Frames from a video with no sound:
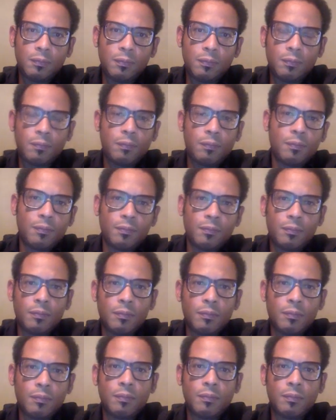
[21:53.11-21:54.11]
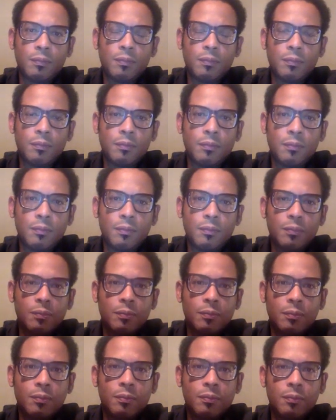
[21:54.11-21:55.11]

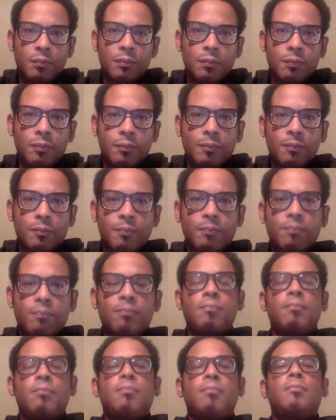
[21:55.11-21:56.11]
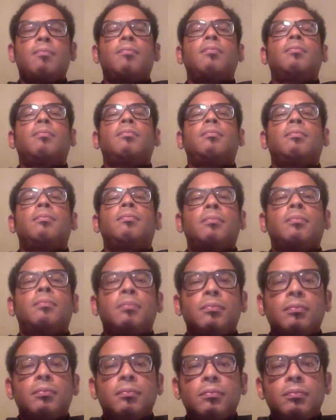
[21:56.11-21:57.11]

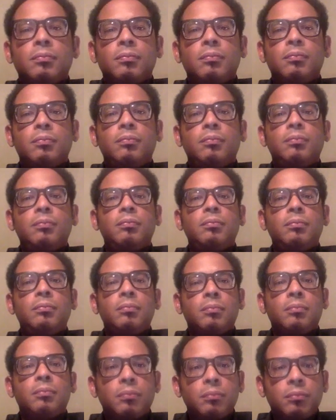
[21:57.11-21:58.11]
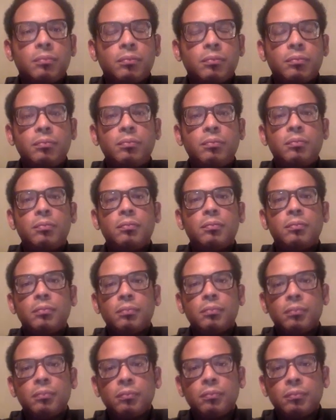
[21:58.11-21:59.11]

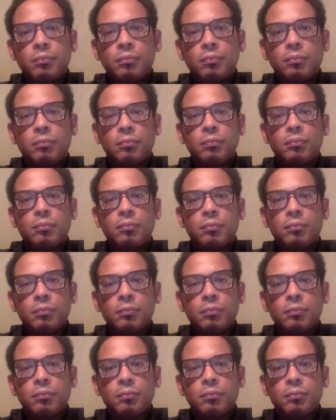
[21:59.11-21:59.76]
The person shown says nothing.